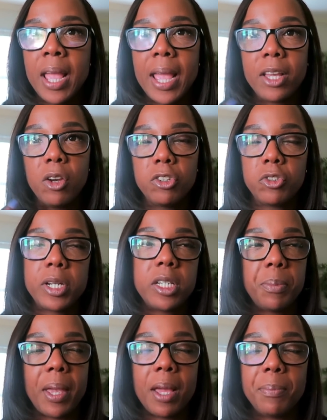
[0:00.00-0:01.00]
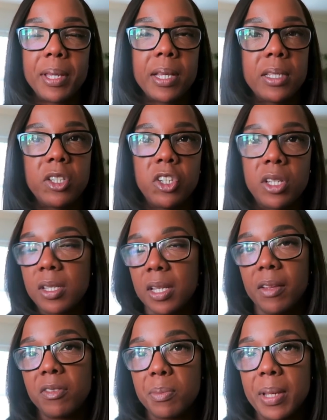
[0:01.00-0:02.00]
and go straight to bed because it just
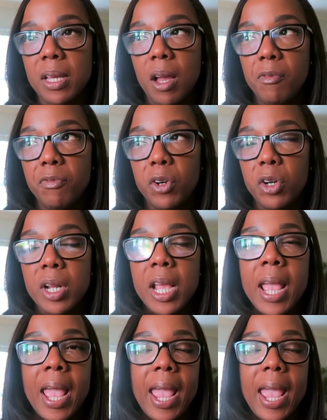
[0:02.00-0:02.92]
gives me comfort.